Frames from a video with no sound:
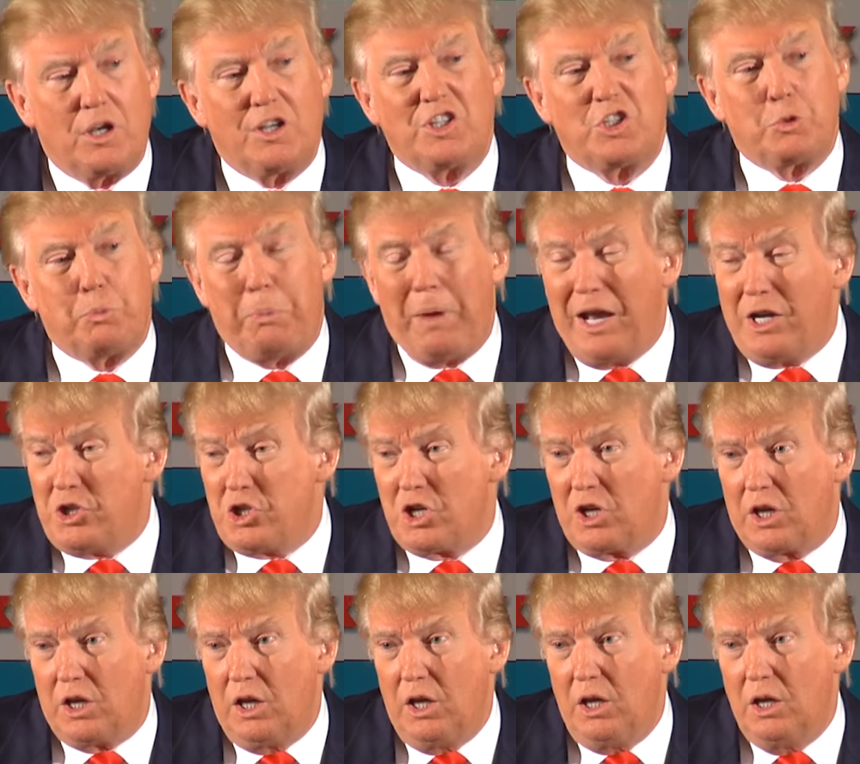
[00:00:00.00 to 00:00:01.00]

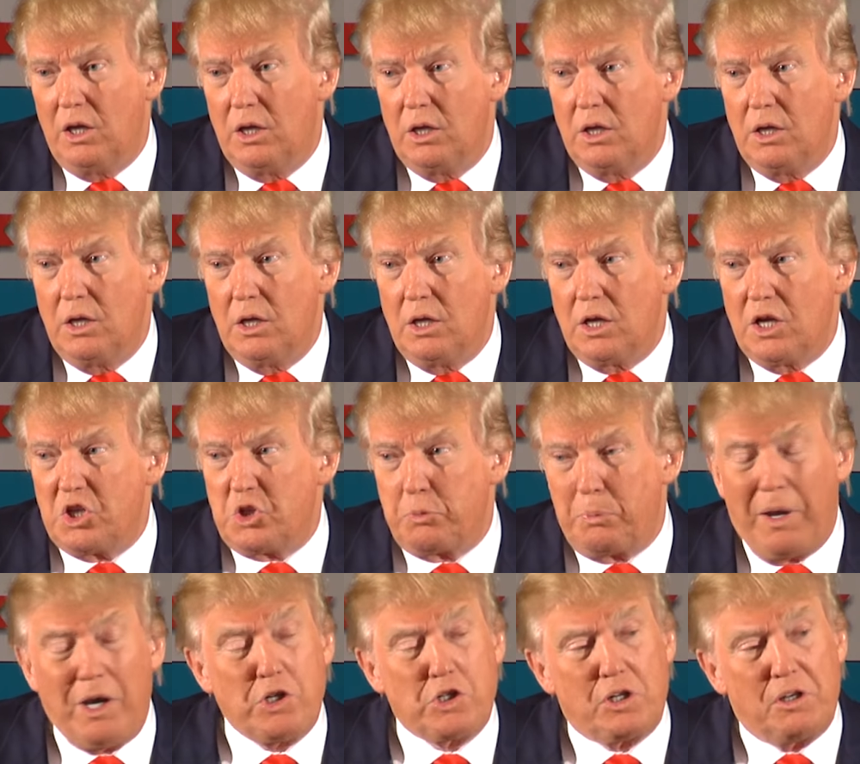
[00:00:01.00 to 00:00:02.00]
especially,
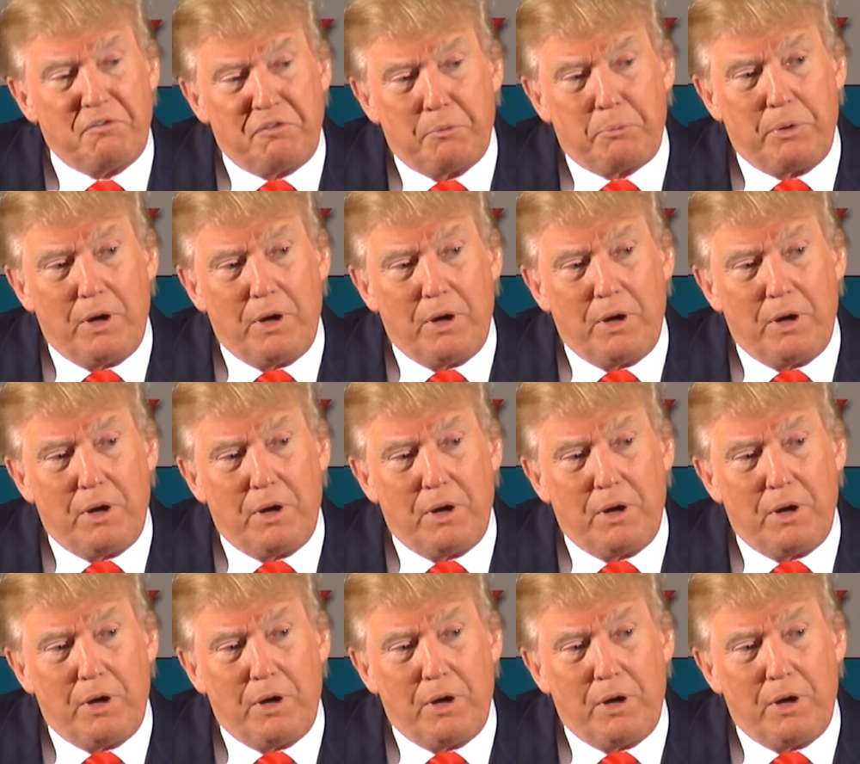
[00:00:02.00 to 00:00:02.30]
especially for